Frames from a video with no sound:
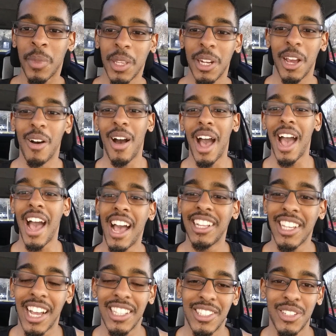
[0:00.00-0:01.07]
you know,
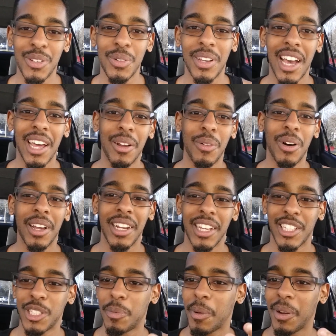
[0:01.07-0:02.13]
I, I do kind of want
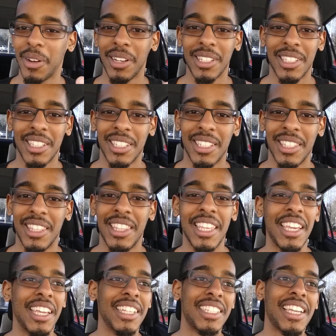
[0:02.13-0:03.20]
to experience
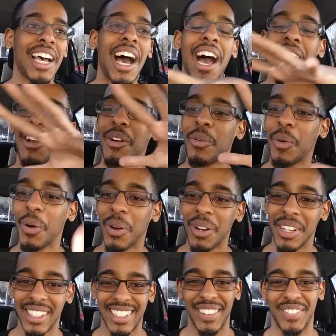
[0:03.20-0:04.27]
the entire
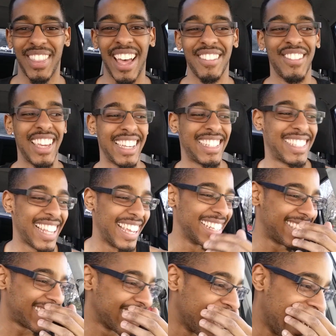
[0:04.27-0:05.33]
world, if that makes
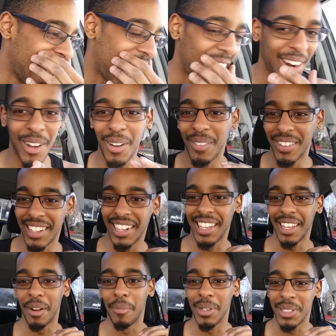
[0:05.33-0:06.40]
sense. I know I'm going to
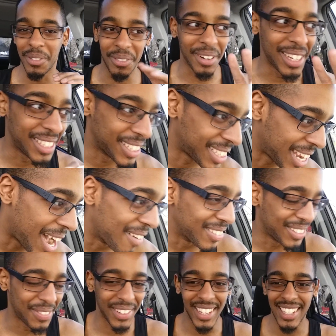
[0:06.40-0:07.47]
get a bunch of racist
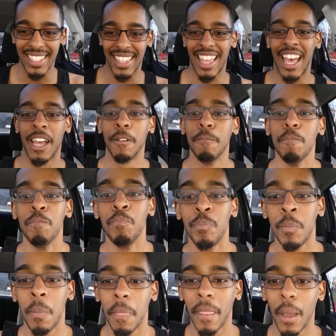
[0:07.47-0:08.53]
comments because of that
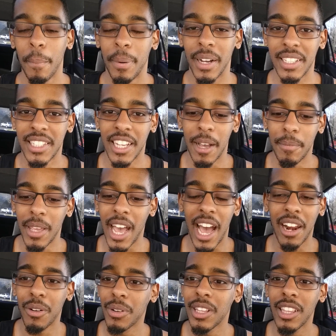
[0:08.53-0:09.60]
but um,
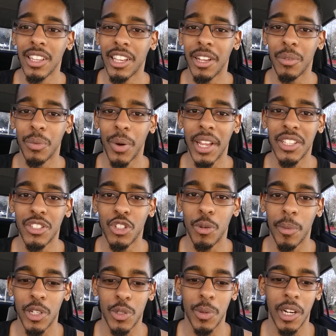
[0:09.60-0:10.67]
yeah, I don't really look at race
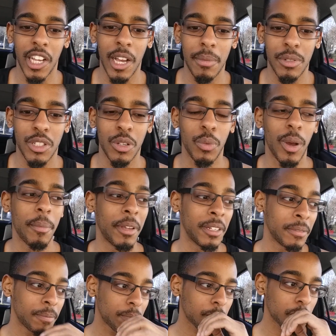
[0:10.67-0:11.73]
too much when it comes to
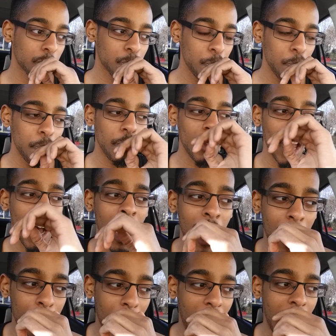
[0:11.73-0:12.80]
women.
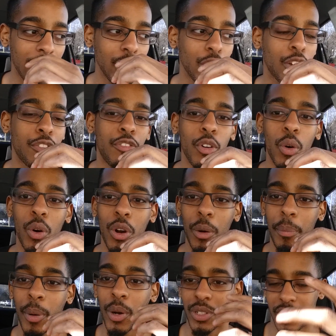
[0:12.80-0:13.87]
Um, I look
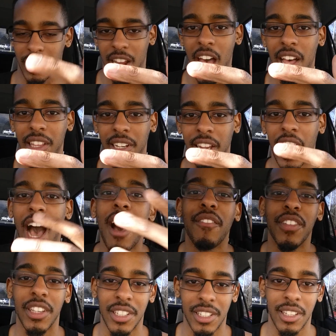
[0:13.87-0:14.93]
for personality.
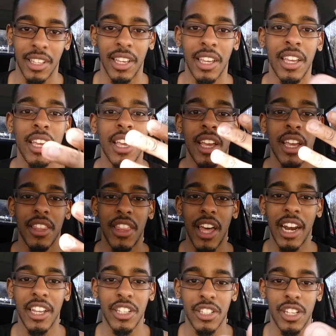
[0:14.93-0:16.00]
Obviously,
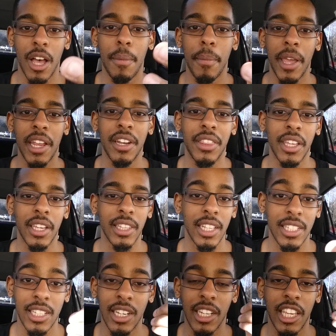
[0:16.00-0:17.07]
that is a main thing
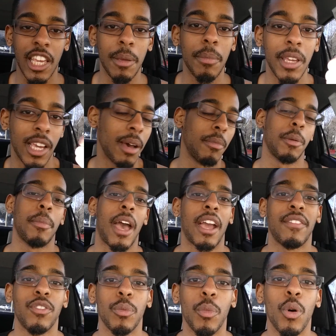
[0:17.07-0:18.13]
that's going to keep me coming
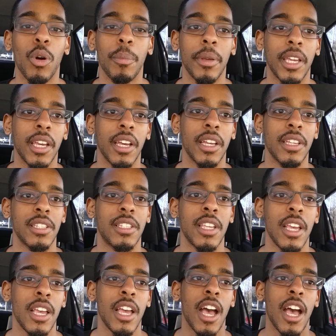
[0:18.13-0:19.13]
back for more because